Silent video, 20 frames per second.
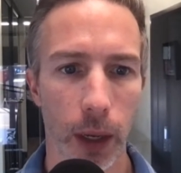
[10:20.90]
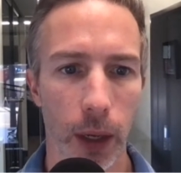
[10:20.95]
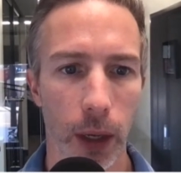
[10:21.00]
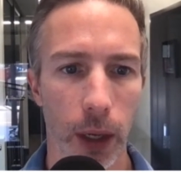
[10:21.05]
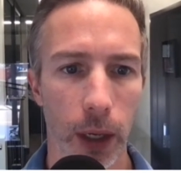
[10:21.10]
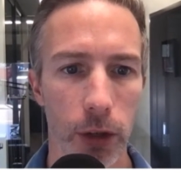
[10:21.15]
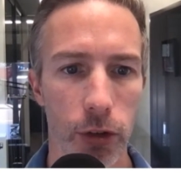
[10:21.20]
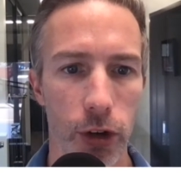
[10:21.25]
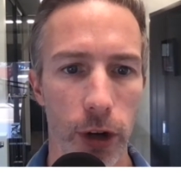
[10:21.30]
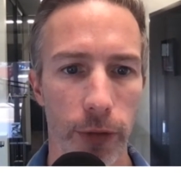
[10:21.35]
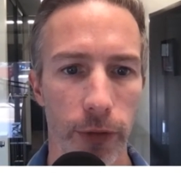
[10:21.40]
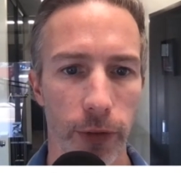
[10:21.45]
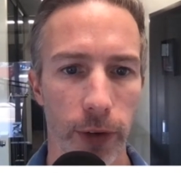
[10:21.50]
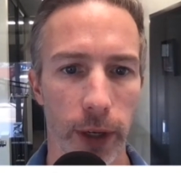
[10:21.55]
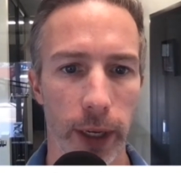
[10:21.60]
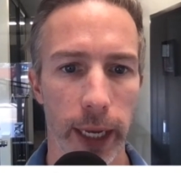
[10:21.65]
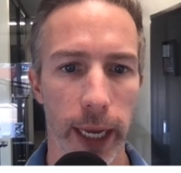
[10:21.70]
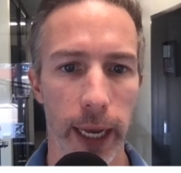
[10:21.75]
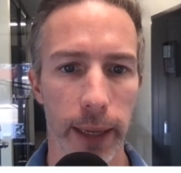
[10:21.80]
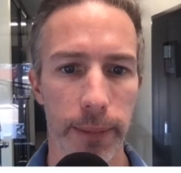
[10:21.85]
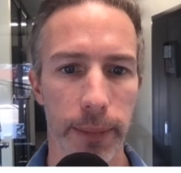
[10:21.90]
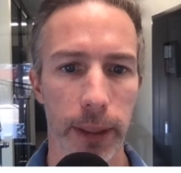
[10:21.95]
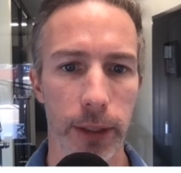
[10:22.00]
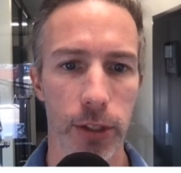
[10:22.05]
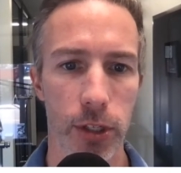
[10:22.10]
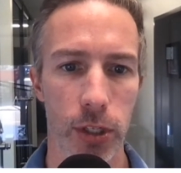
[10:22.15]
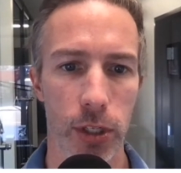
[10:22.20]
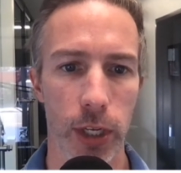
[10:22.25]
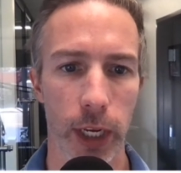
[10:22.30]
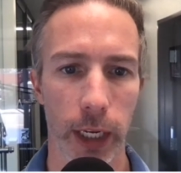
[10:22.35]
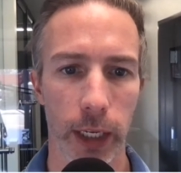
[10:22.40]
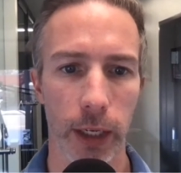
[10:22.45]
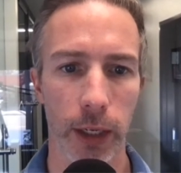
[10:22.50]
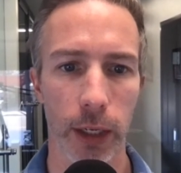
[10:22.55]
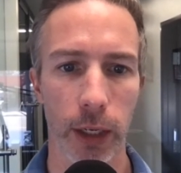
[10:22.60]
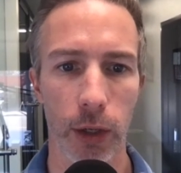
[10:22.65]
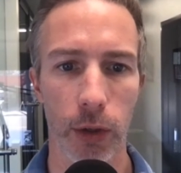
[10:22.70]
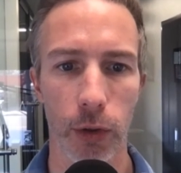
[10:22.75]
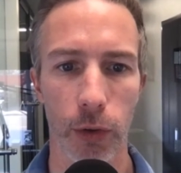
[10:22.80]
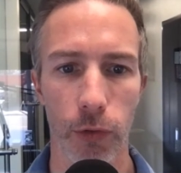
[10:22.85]
Hey, Jeff. I had my second
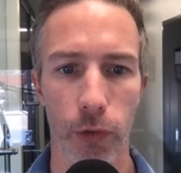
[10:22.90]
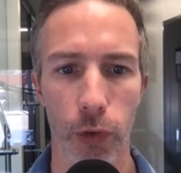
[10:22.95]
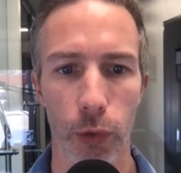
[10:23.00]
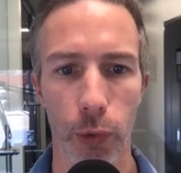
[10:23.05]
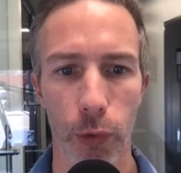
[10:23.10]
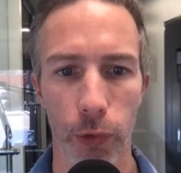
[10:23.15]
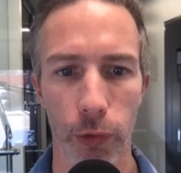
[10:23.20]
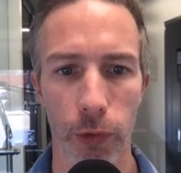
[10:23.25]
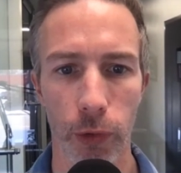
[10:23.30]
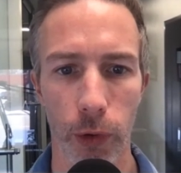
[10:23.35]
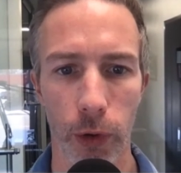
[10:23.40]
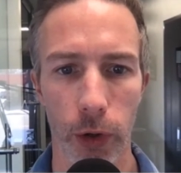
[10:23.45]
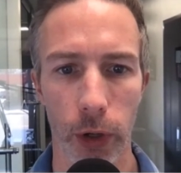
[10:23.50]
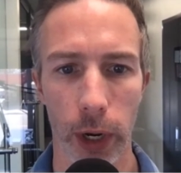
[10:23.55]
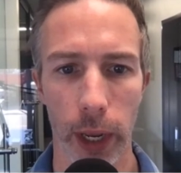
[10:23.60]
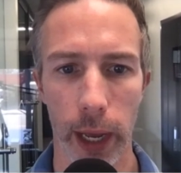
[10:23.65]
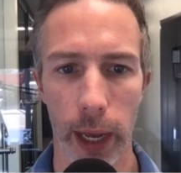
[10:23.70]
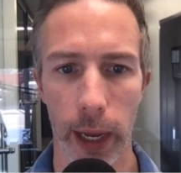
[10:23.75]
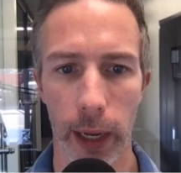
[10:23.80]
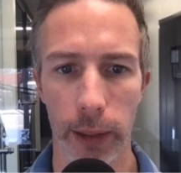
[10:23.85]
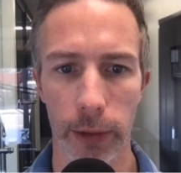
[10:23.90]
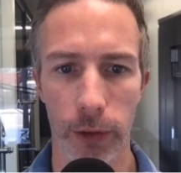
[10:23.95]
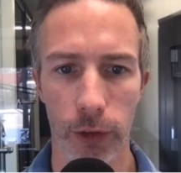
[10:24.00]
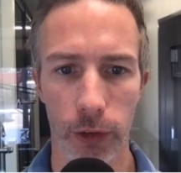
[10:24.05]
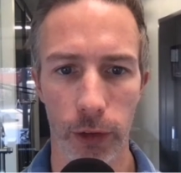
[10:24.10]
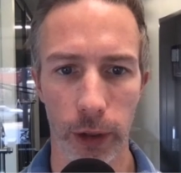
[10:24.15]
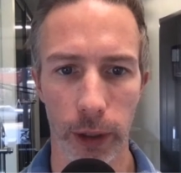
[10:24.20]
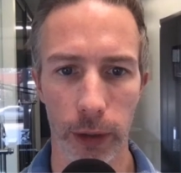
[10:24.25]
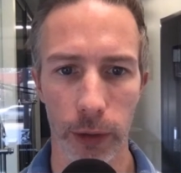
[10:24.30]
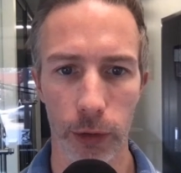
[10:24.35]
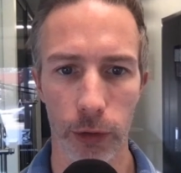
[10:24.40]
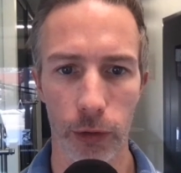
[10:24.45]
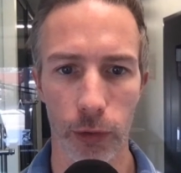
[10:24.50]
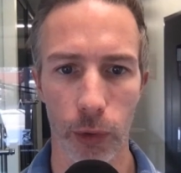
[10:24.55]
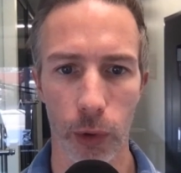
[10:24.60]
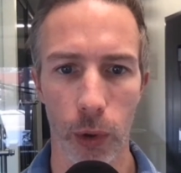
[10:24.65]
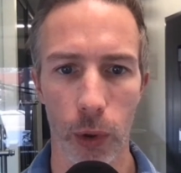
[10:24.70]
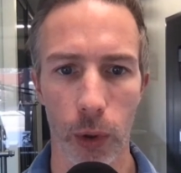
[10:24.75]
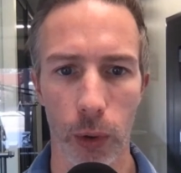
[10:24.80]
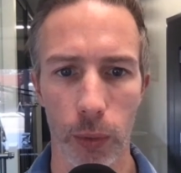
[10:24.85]
interview for an ad sales
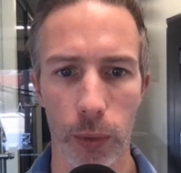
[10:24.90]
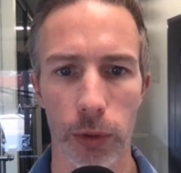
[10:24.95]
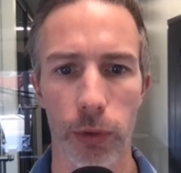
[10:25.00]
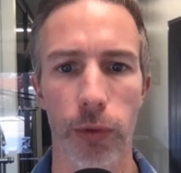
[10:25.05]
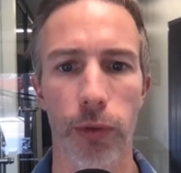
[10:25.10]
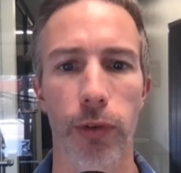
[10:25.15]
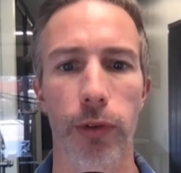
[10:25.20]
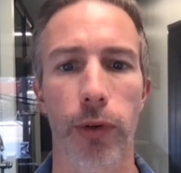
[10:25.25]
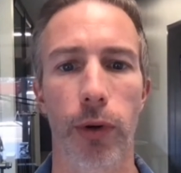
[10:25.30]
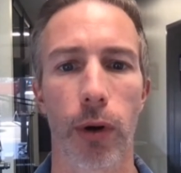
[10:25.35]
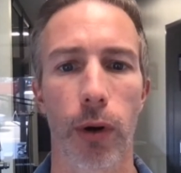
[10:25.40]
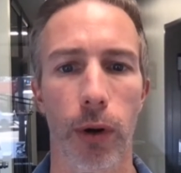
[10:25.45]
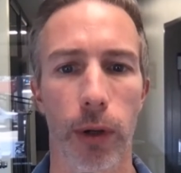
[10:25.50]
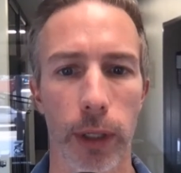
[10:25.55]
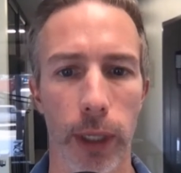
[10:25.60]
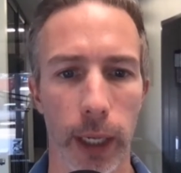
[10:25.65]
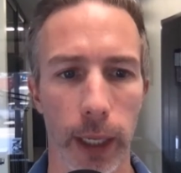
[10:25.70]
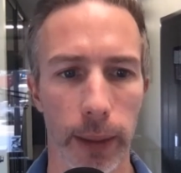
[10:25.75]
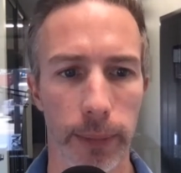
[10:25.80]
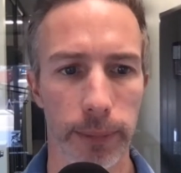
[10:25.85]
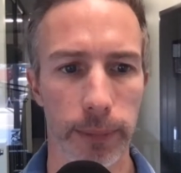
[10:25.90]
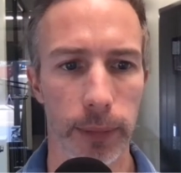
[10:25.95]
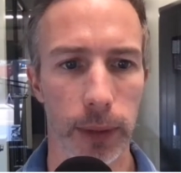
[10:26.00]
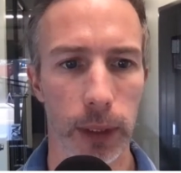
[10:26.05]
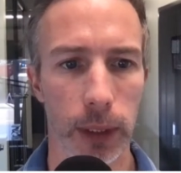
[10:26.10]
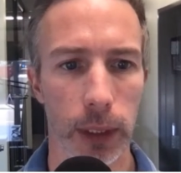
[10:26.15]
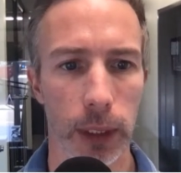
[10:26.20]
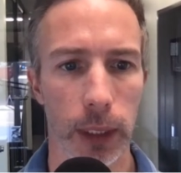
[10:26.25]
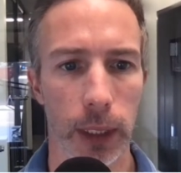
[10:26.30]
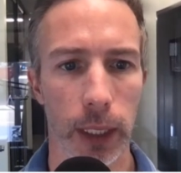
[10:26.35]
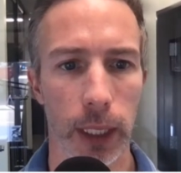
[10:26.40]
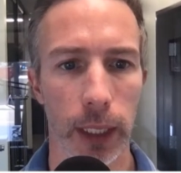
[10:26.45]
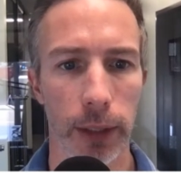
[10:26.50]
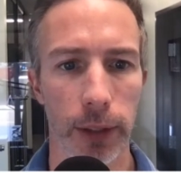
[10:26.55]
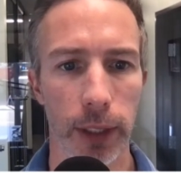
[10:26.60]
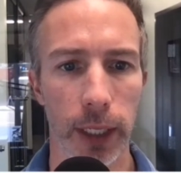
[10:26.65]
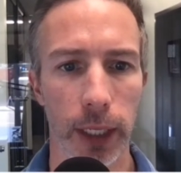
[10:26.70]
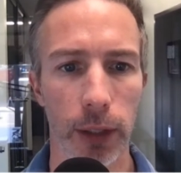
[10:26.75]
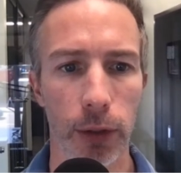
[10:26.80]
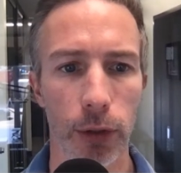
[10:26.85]
role, which was an RRK. At
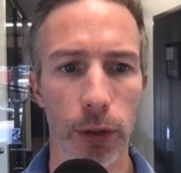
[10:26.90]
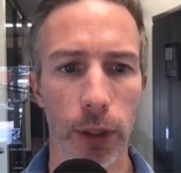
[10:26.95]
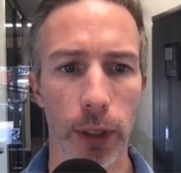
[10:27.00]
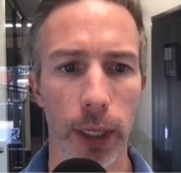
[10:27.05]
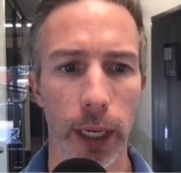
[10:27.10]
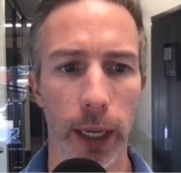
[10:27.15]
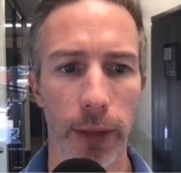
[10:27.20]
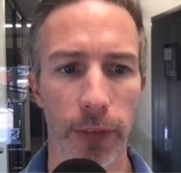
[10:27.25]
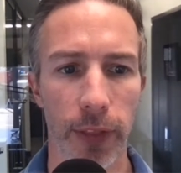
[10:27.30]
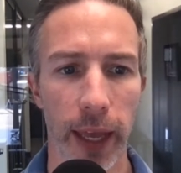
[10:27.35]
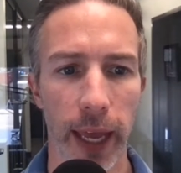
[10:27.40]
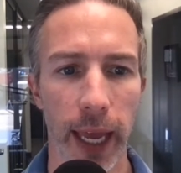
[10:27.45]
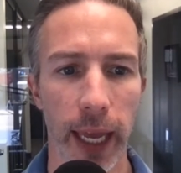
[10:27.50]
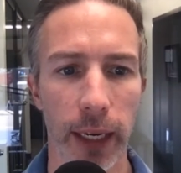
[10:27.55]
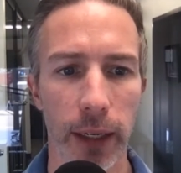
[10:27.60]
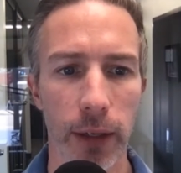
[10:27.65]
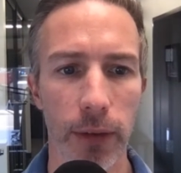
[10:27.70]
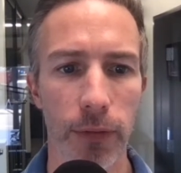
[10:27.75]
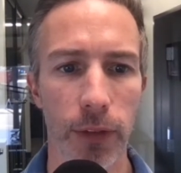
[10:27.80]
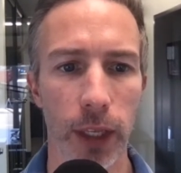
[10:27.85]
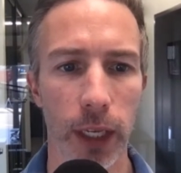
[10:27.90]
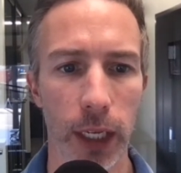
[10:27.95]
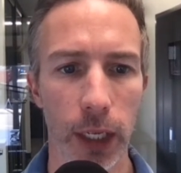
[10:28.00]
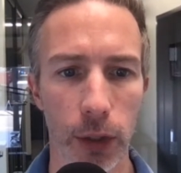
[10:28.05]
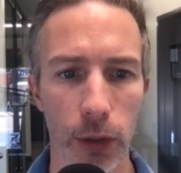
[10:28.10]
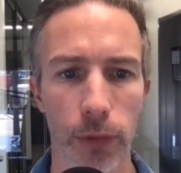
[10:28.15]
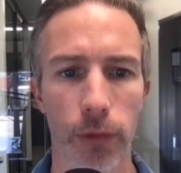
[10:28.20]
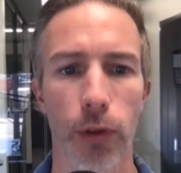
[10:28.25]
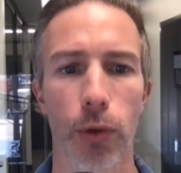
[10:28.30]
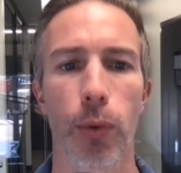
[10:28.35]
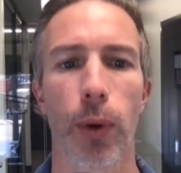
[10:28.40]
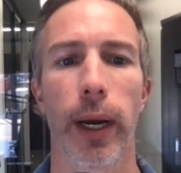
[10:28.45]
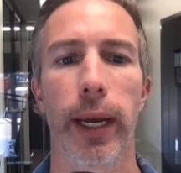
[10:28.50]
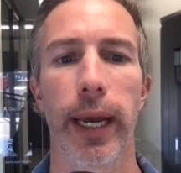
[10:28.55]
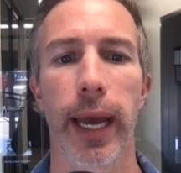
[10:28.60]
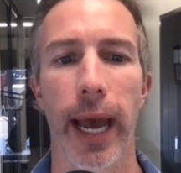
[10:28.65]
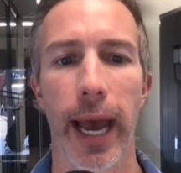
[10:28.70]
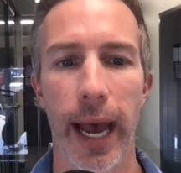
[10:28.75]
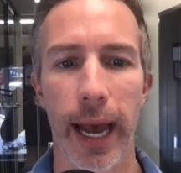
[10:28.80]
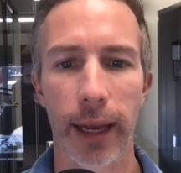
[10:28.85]
the end of the interview, I
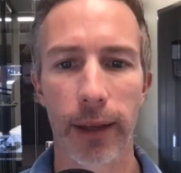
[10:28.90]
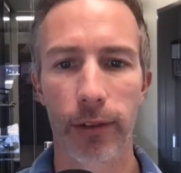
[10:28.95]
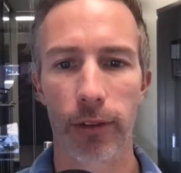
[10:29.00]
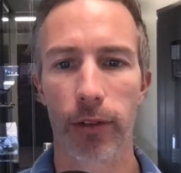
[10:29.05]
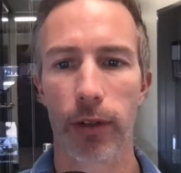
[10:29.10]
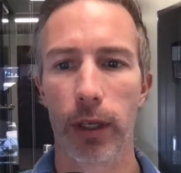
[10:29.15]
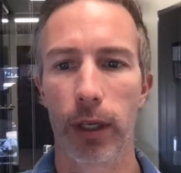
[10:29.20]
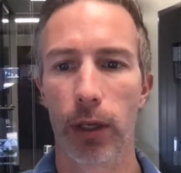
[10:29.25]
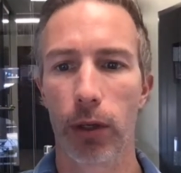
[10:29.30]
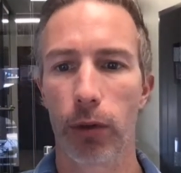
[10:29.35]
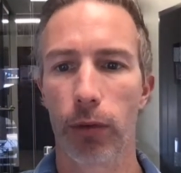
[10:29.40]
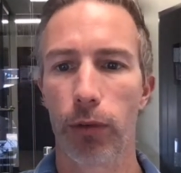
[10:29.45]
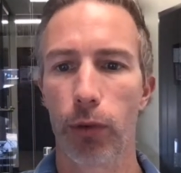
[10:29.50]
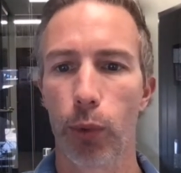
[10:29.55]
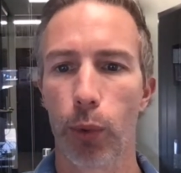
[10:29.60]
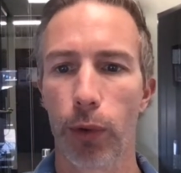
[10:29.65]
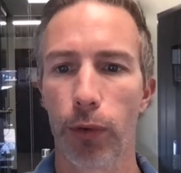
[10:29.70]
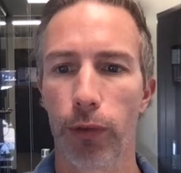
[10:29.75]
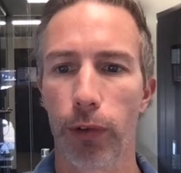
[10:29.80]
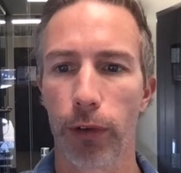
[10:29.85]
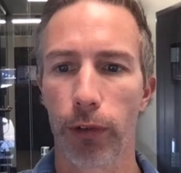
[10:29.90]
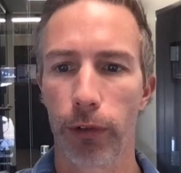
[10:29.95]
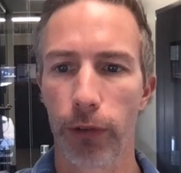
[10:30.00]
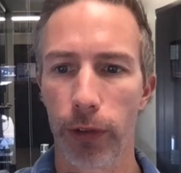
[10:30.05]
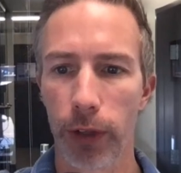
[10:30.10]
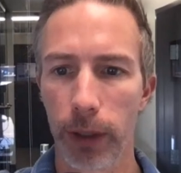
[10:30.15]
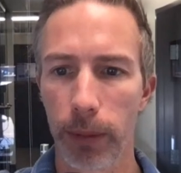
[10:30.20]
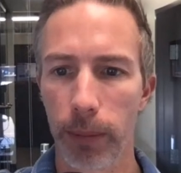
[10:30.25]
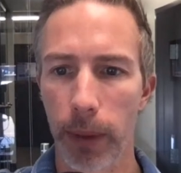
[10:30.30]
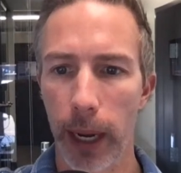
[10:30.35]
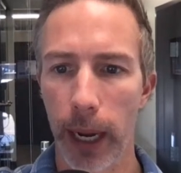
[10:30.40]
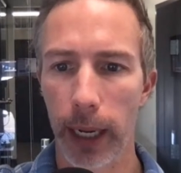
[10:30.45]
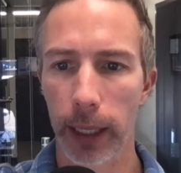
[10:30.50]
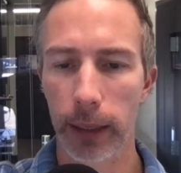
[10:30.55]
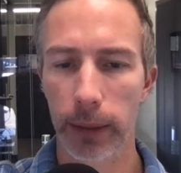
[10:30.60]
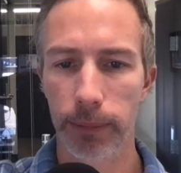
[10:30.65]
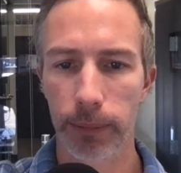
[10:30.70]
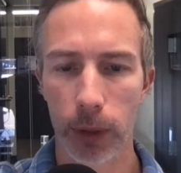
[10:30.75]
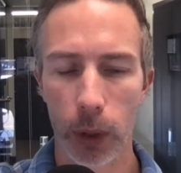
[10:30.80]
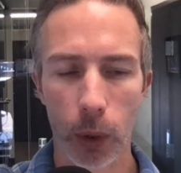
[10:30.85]
asked the interviewer for
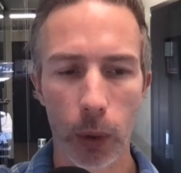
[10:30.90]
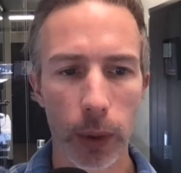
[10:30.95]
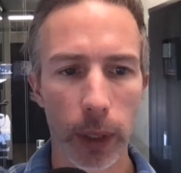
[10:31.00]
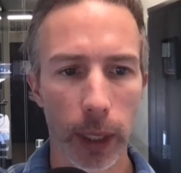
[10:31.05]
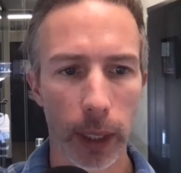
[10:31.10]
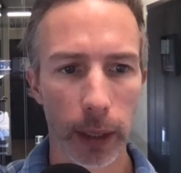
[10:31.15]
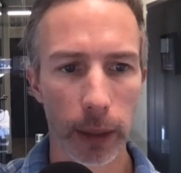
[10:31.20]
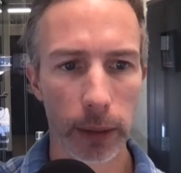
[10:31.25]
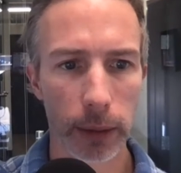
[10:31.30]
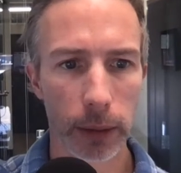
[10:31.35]
feedback. Okay.